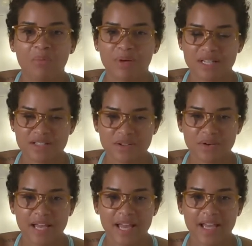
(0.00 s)
But it's
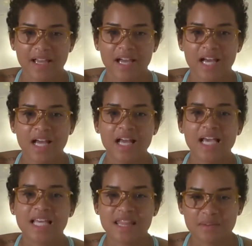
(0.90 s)
okay.
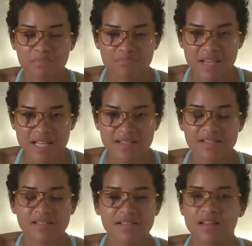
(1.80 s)
In the
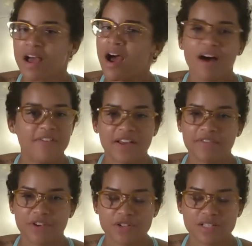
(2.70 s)
midst of
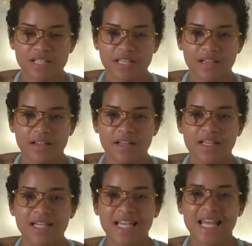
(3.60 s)
adversity,
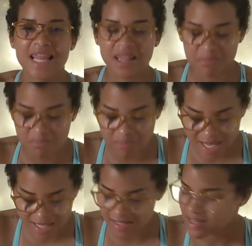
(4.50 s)
in the
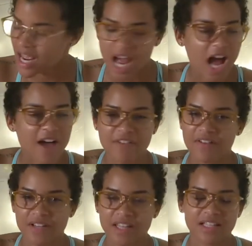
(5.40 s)
midst of
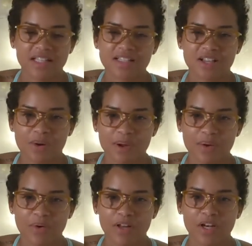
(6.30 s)
everything that's going
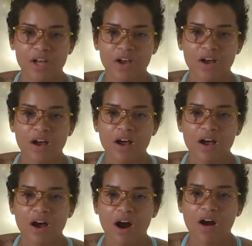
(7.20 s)
on,
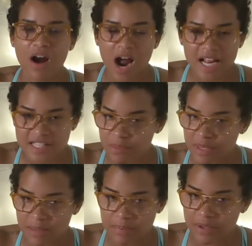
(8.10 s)
our eyes are
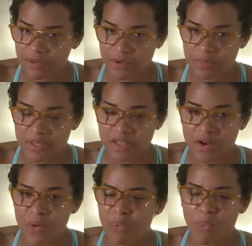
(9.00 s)
being peeled open,
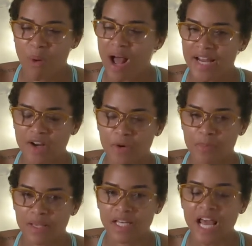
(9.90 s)
wide
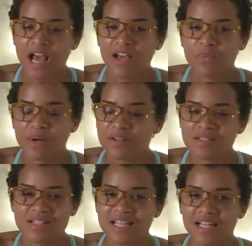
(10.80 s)
open, and we are
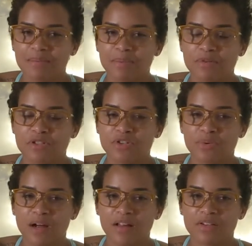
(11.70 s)
seeing people's true
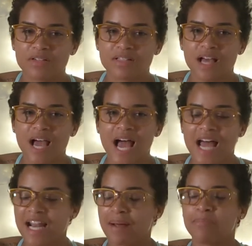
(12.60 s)
colors.
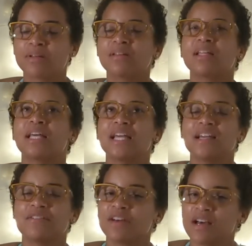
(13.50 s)
And I
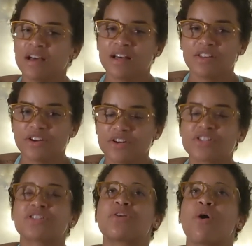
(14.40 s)
believe there are
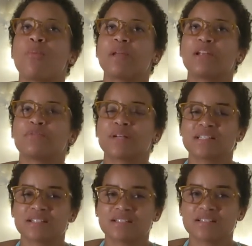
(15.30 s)
so many
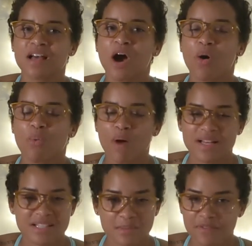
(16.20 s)
reasons why
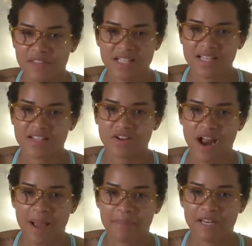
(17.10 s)
some of these things are
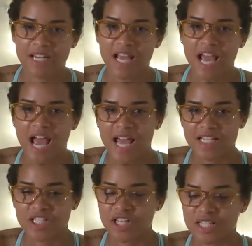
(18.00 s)
happening,
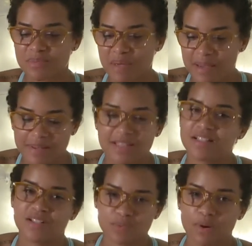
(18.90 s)
and just maybe
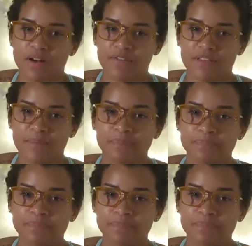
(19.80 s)
this is one of them.